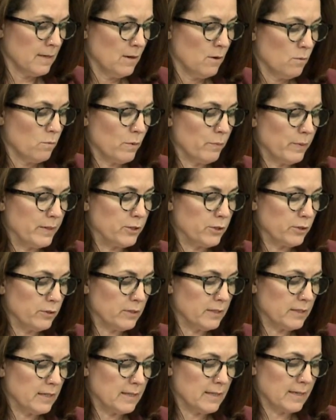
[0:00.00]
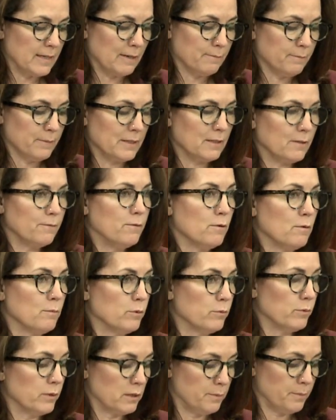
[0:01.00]
When we do see the government's
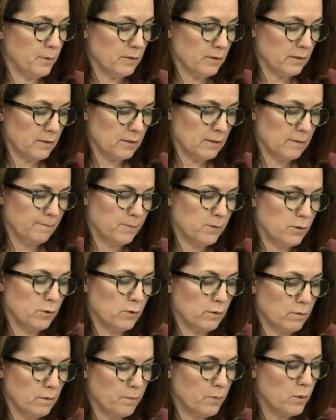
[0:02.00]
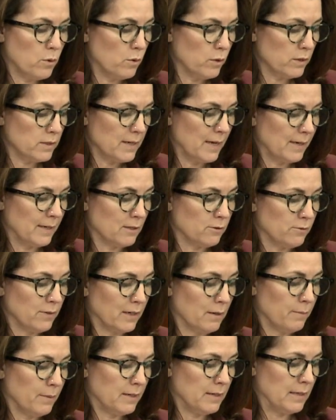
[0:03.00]
formal response to the report and its
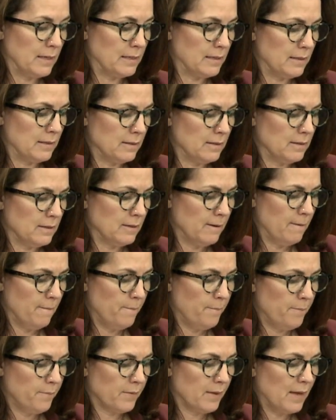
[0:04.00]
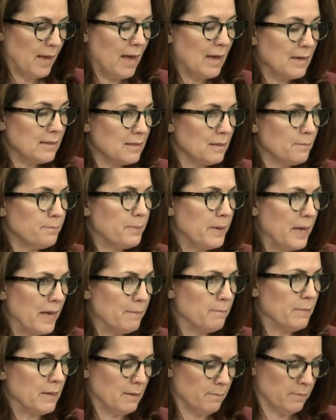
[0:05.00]
recommendations, as a bare
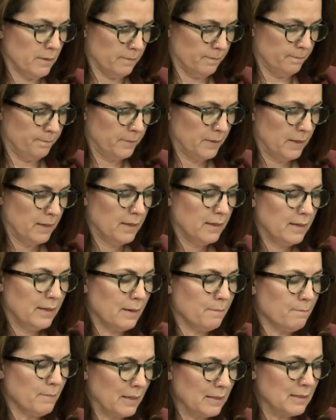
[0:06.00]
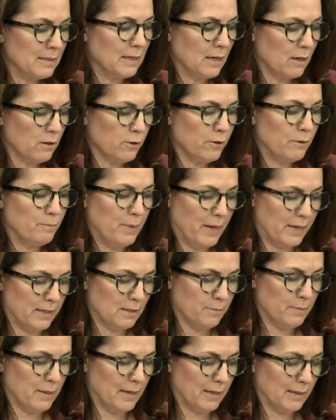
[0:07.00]
minimum, it must include
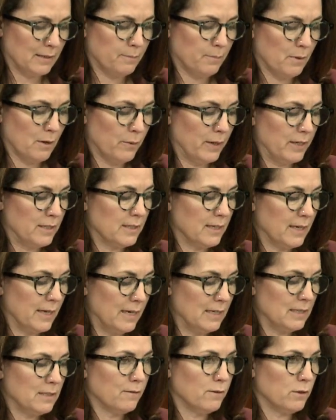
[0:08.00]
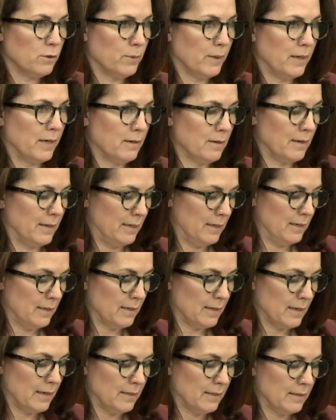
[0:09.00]
benchmarks by which each of the 29
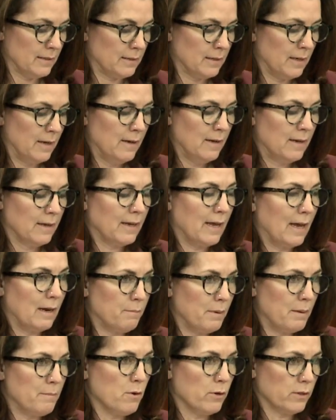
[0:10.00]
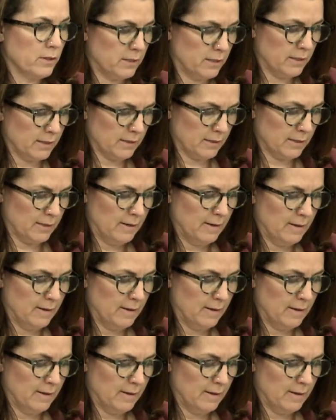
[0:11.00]
indicators can be monitored